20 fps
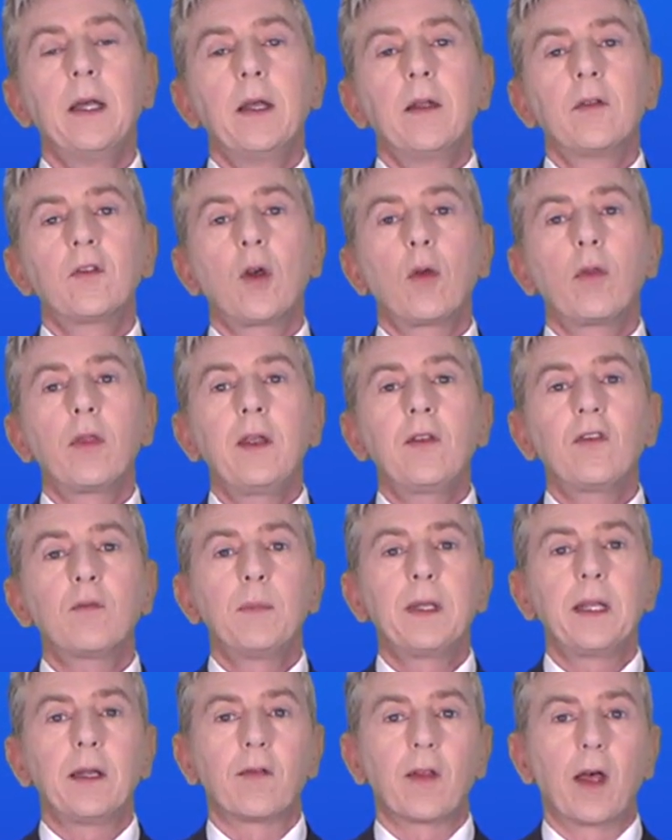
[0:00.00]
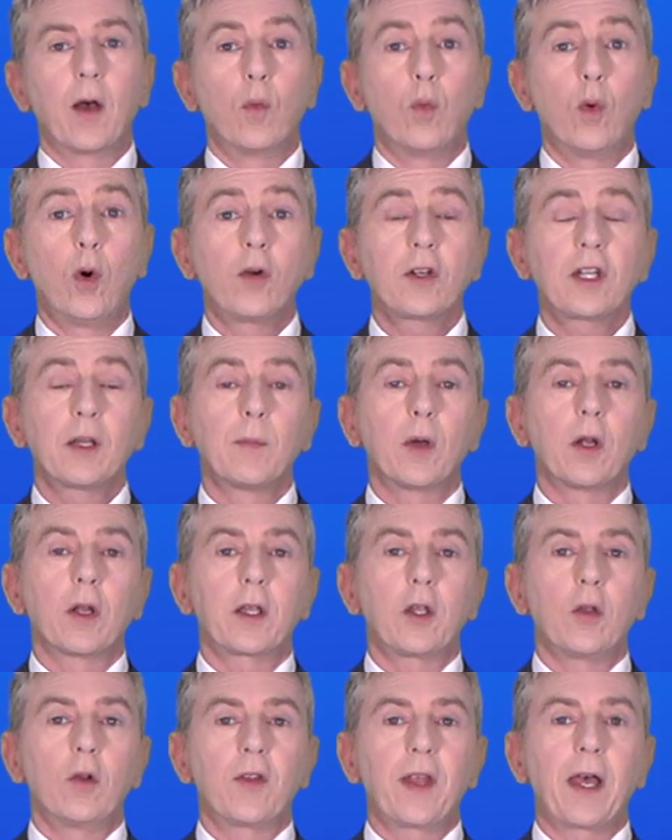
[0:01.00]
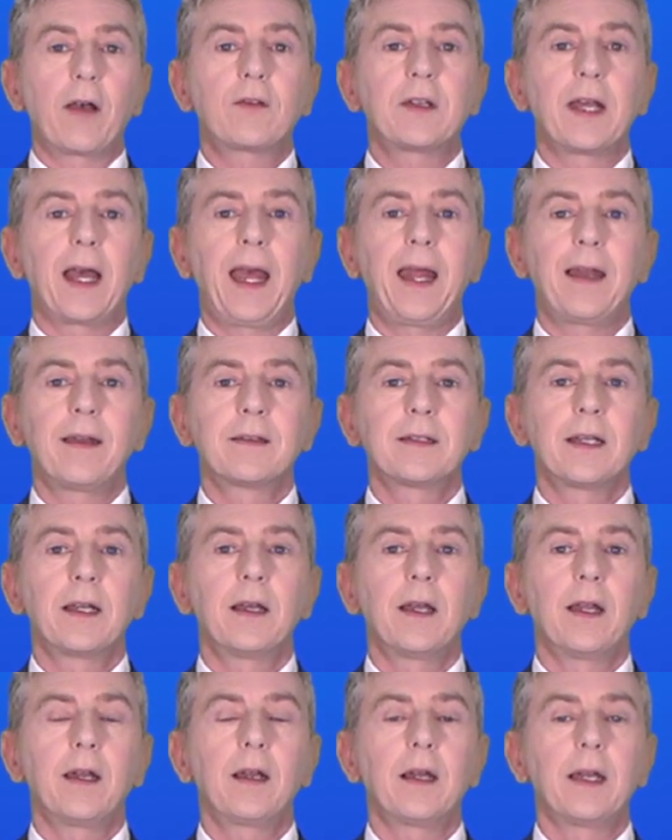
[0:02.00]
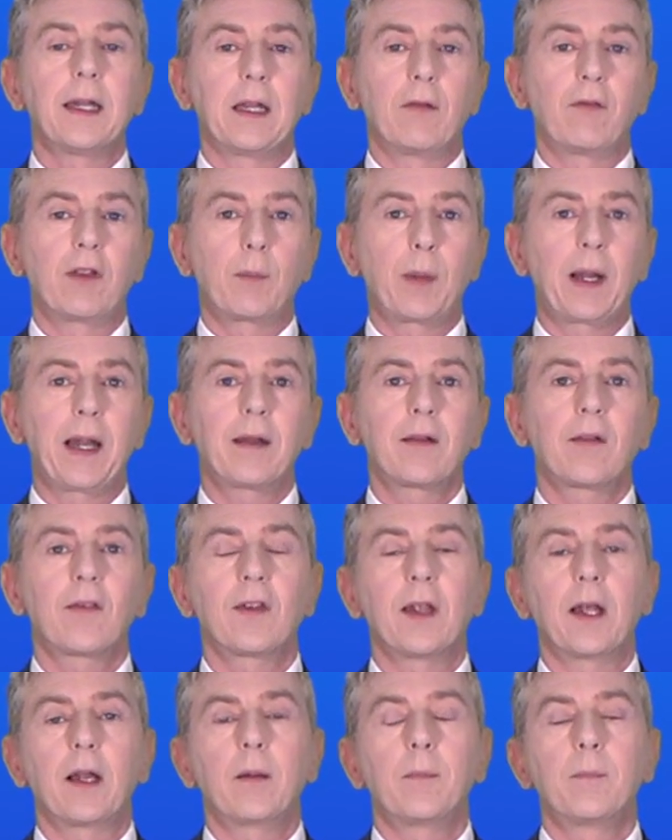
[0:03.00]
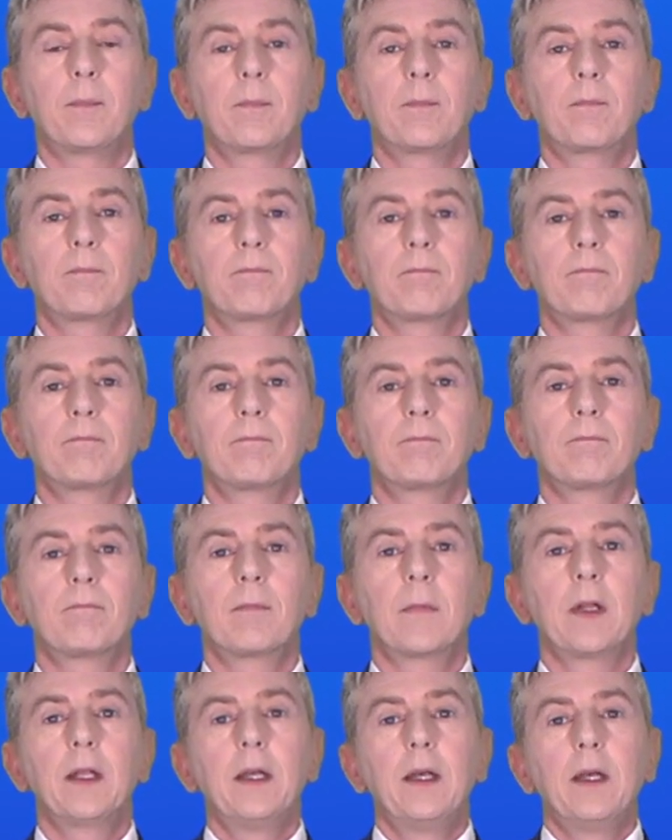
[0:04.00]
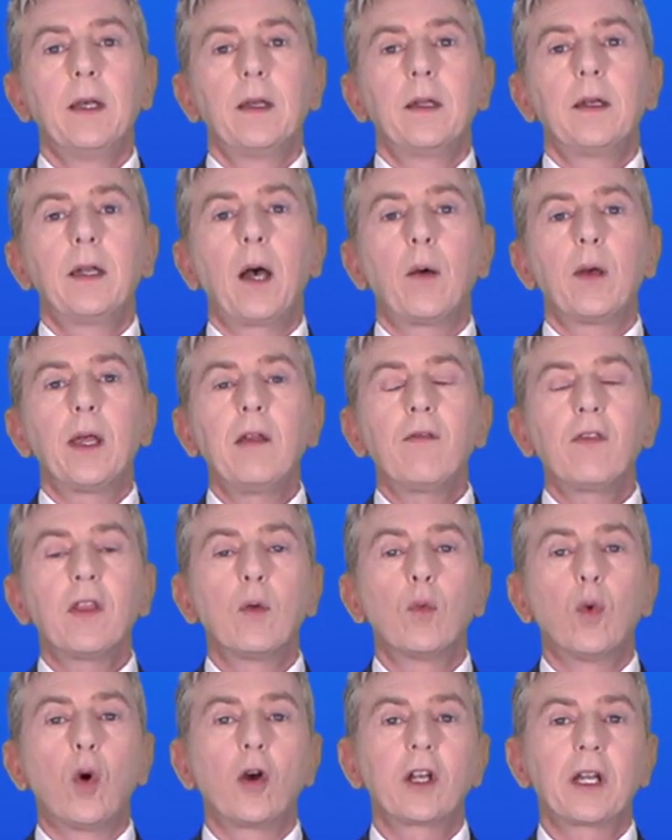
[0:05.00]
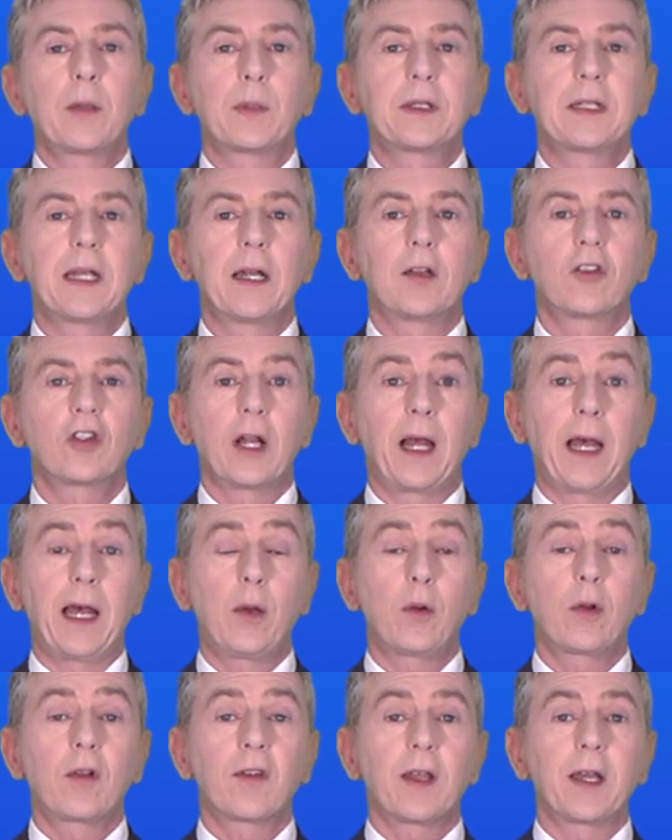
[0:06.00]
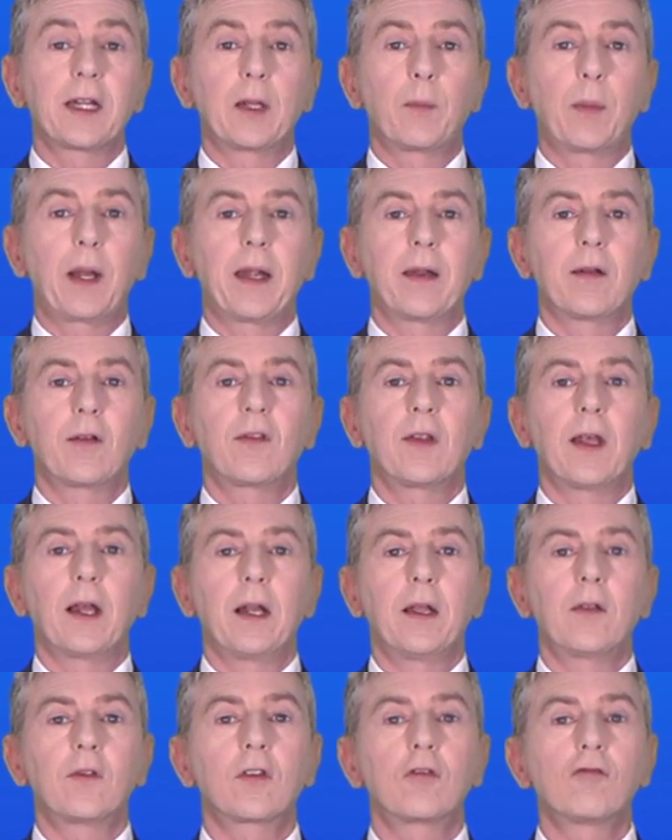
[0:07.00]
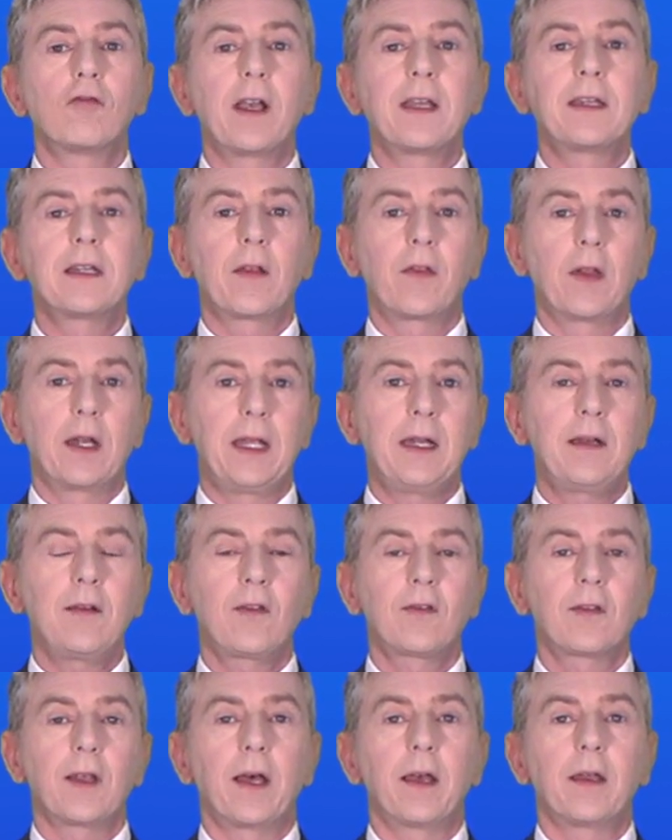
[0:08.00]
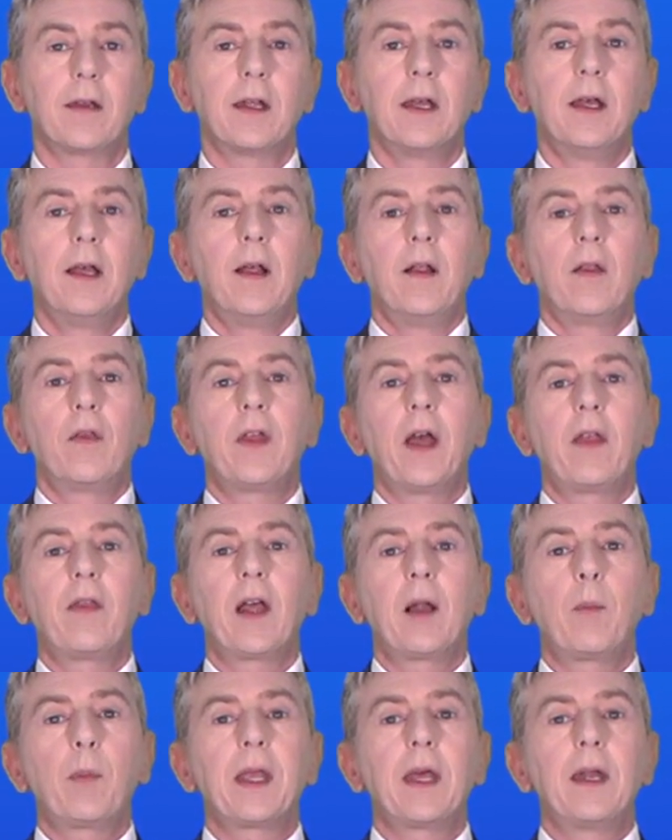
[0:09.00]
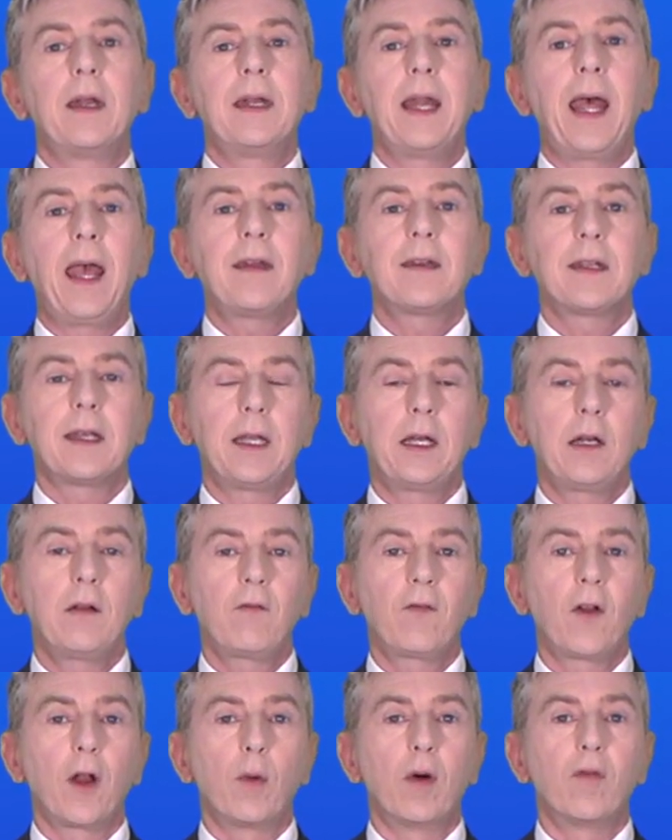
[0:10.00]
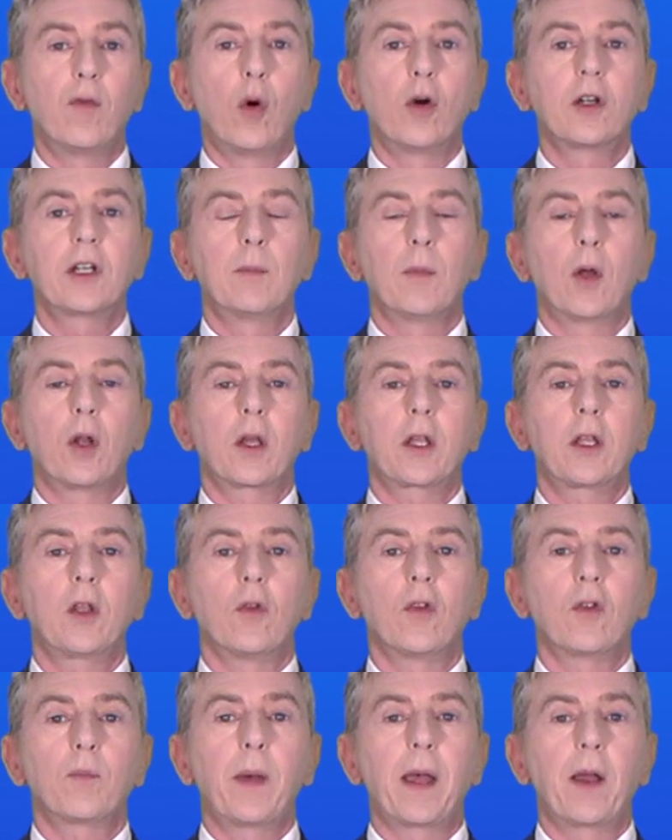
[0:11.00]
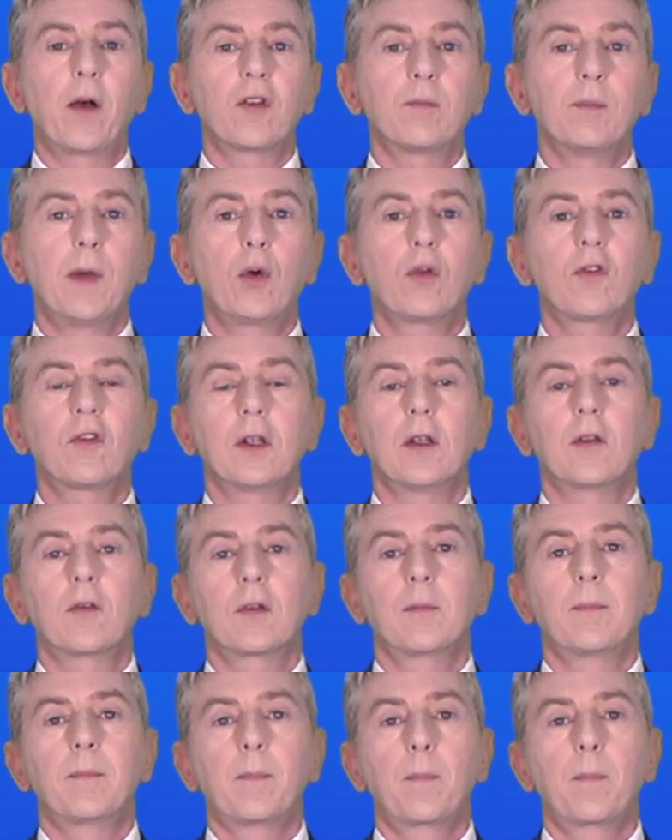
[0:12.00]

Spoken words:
So this means that water molecules have to enter and leave the plant cell. Now, if the water potential outside the plant cell is greater than inside, then there'll be a net inflow of water molecules by osmosis.